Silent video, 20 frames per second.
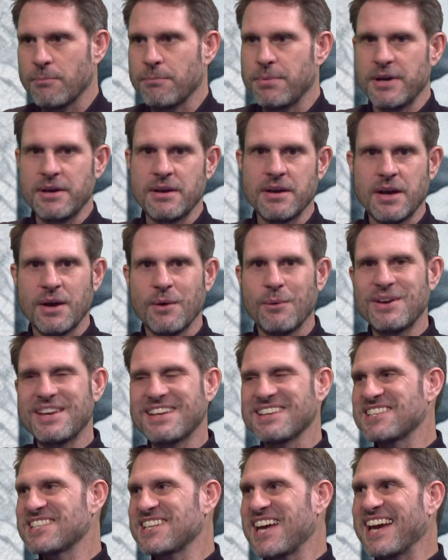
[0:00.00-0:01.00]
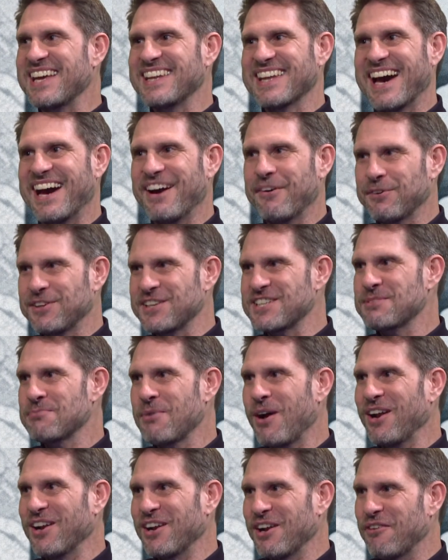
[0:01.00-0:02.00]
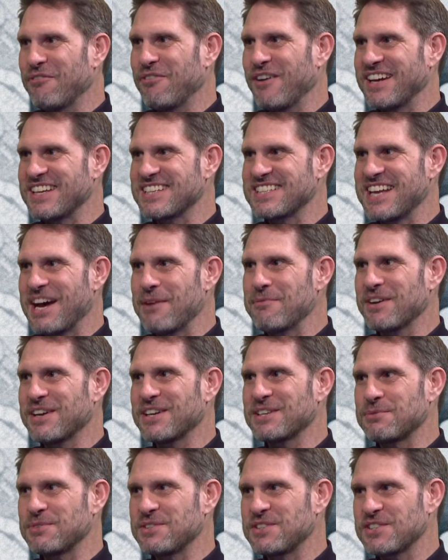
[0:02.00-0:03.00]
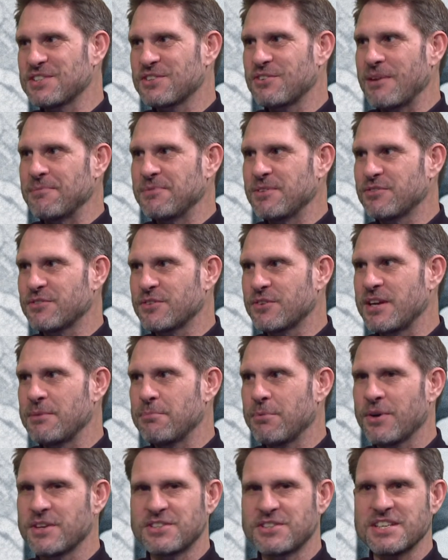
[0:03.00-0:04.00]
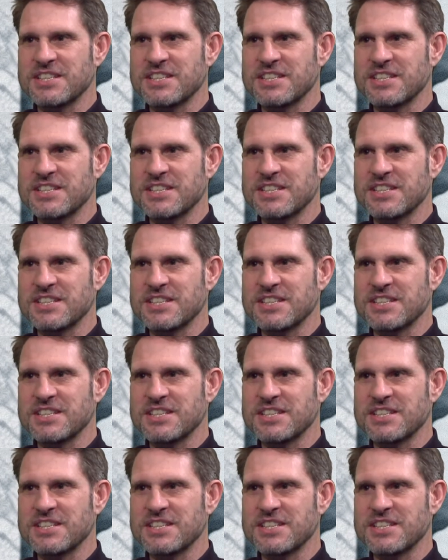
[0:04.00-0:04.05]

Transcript: But we can say that with a smile on our face now because we just grabbed the 3 points.